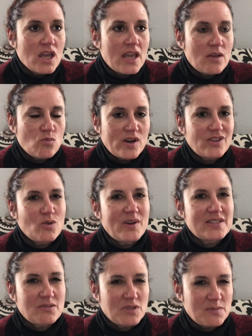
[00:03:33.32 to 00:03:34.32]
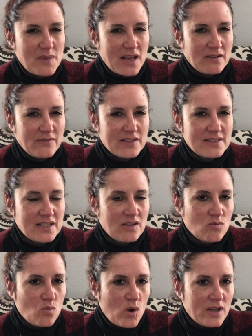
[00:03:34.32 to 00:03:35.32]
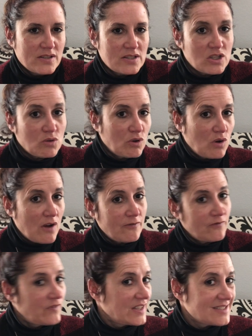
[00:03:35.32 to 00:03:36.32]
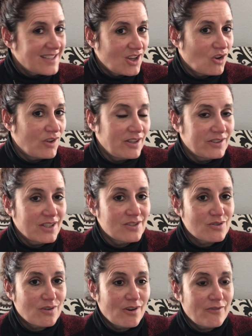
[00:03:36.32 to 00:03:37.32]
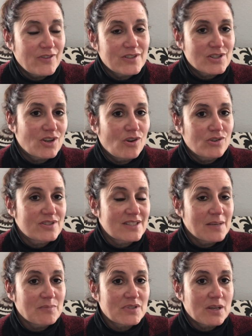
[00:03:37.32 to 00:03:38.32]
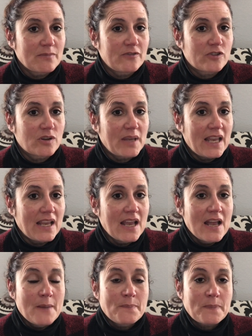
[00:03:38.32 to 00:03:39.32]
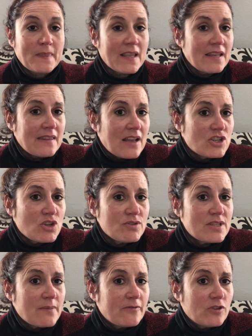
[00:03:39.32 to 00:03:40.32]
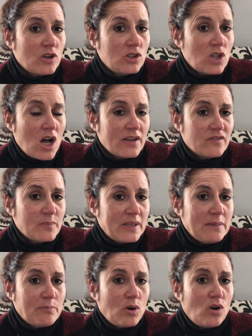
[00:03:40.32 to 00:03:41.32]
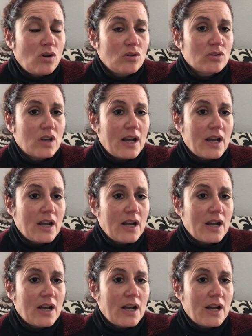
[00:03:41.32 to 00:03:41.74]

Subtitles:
And one of the ways it was manifesting was through a physical illness or a physical symptom for me. And that shows up for a lot of people,